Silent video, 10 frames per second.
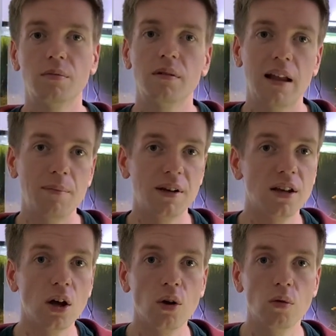Let me
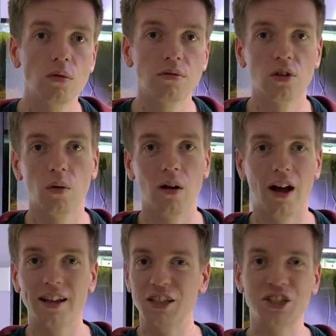know so I
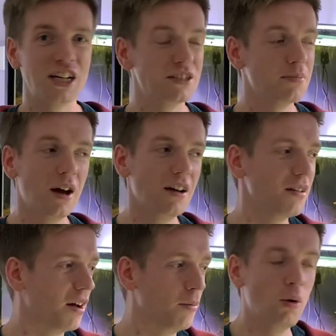can change mine.
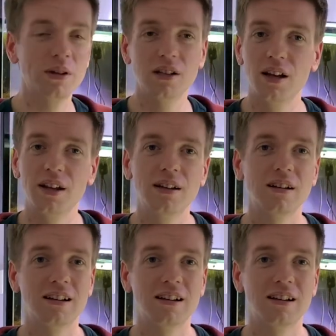I'm always learning.